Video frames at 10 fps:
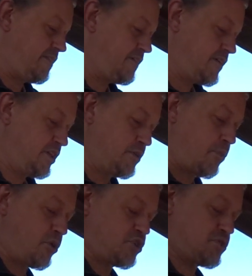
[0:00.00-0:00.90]
and in the
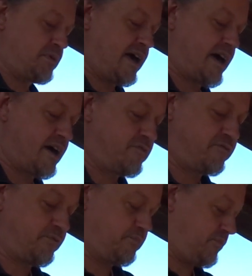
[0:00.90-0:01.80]
box we have
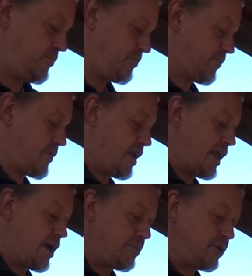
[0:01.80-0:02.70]
a
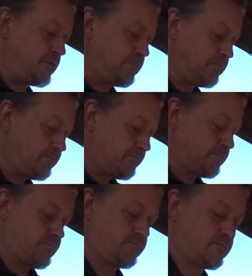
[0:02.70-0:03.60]
label
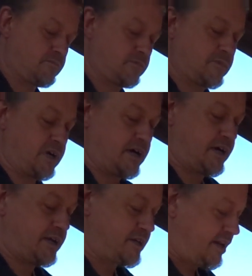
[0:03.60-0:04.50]

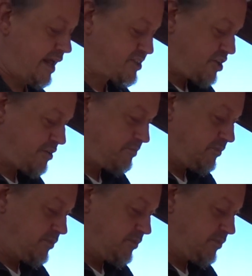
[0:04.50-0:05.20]
and a letter